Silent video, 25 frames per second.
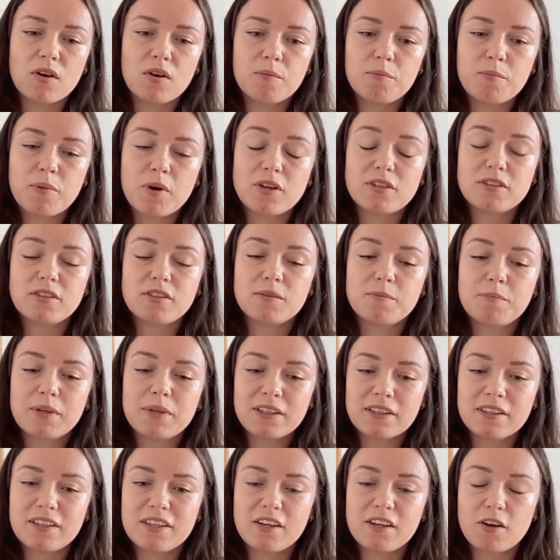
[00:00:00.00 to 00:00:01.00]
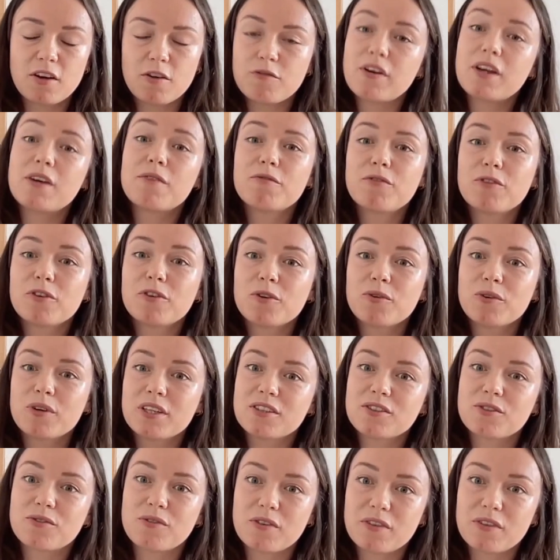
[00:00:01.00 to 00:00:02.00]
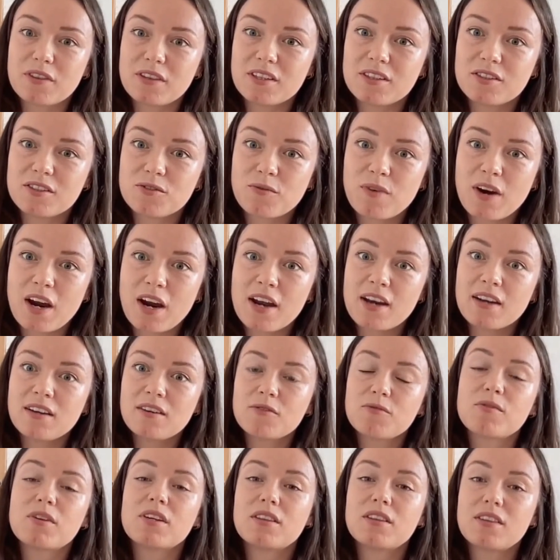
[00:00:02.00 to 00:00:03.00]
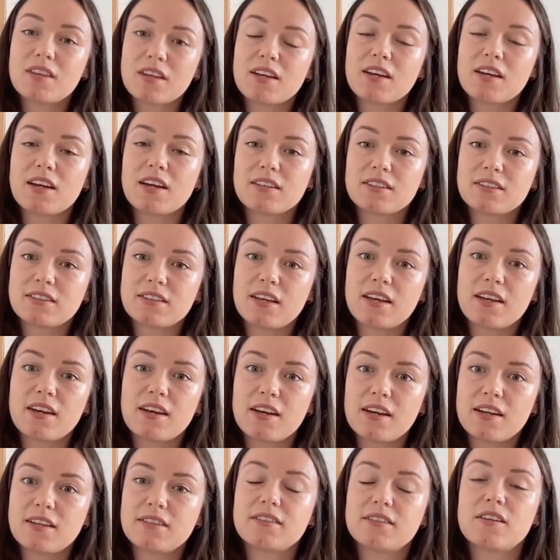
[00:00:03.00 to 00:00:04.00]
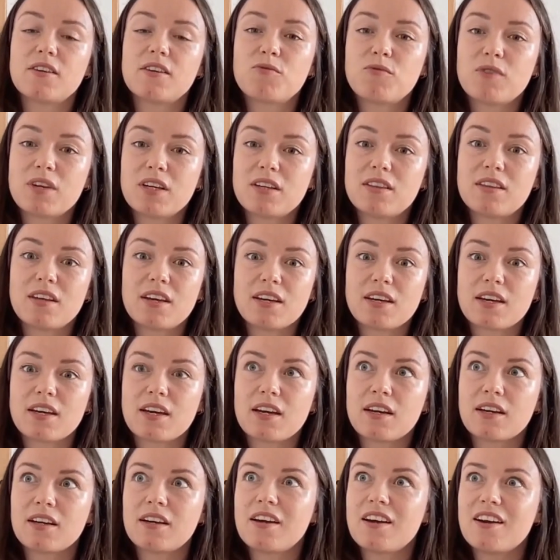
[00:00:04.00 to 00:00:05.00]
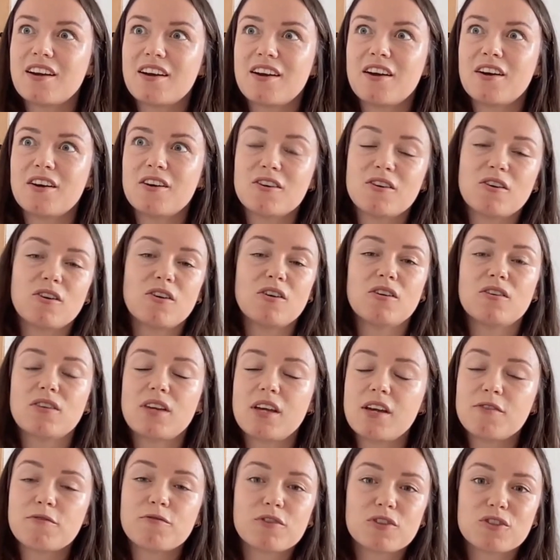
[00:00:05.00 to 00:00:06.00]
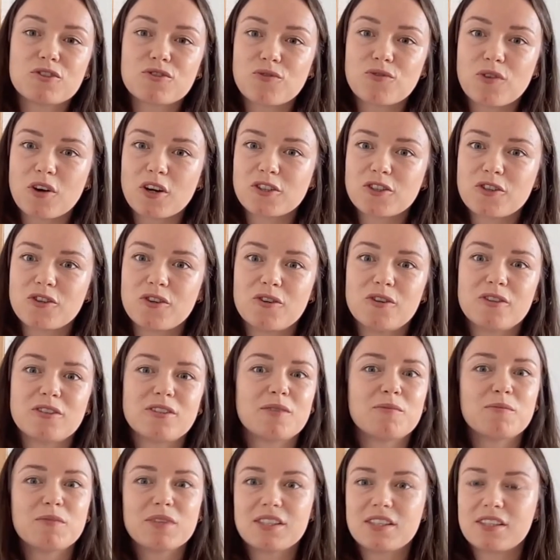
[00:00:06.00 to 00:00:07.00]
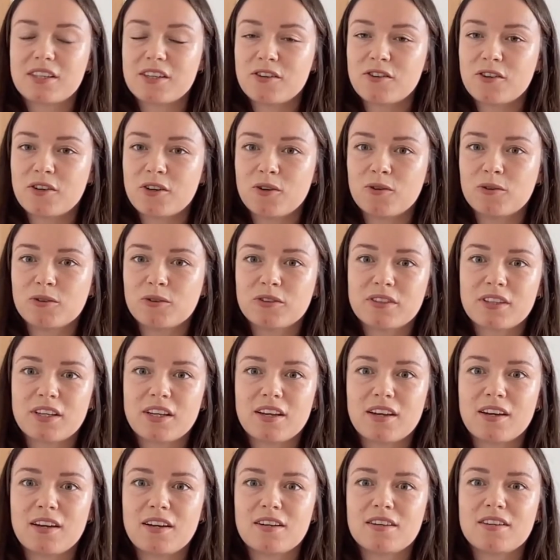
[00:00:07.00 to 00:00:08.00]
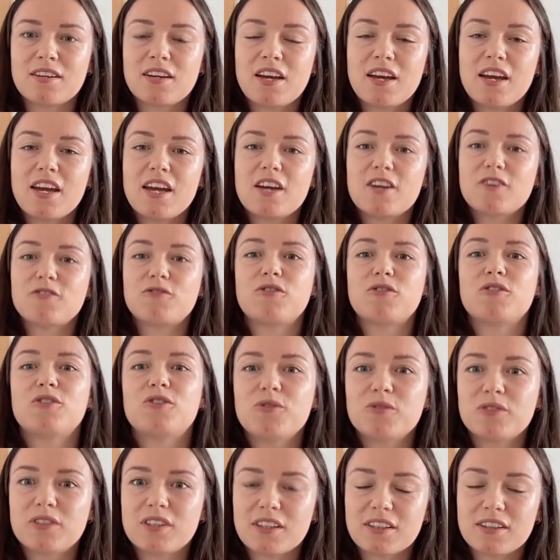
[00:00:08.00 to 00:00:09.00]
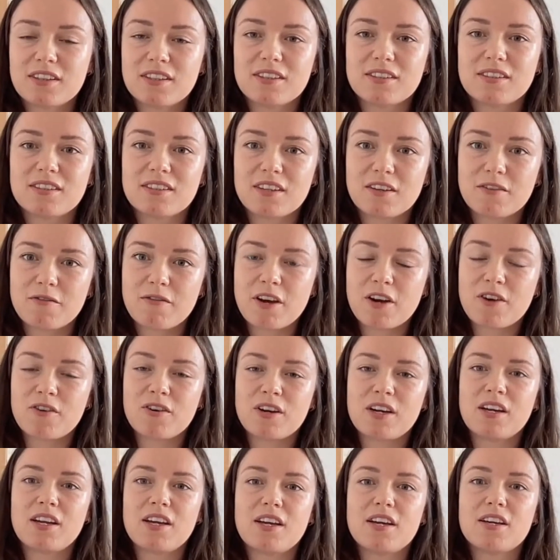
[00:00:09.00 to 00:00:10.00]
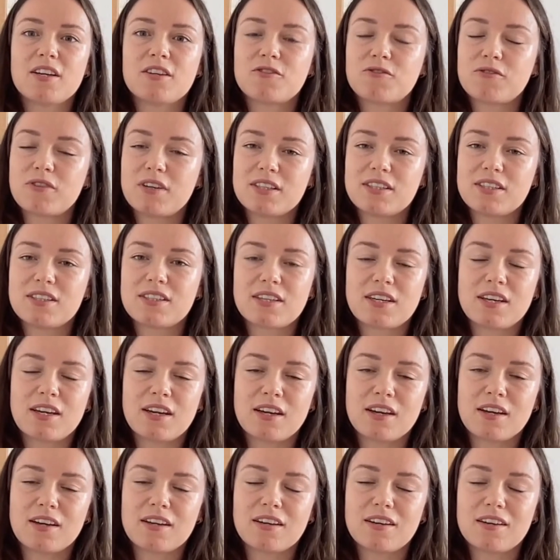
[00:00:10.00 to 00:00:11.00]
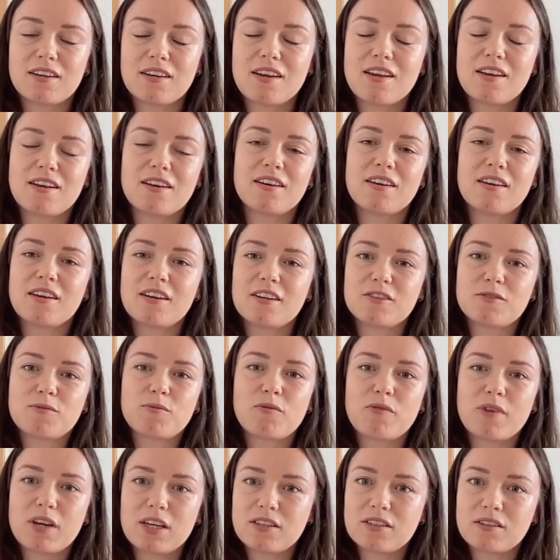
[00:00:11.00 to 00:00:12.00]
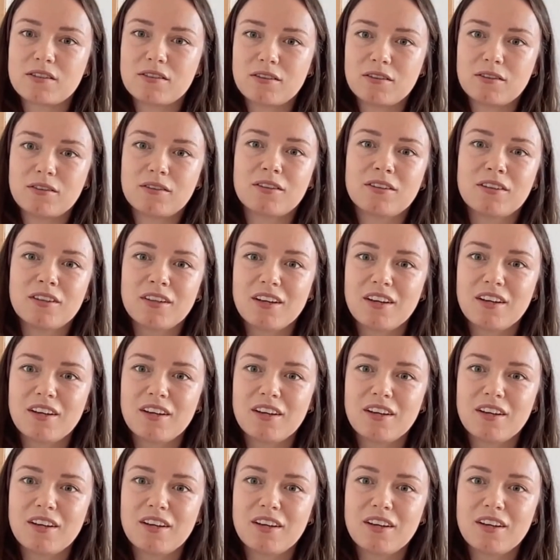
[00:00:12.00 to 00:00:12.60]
possibility of influence with this, right? Rethinking aesthetics and rethinking infrastructures and materials, and introducing this in a very interesting and inspirational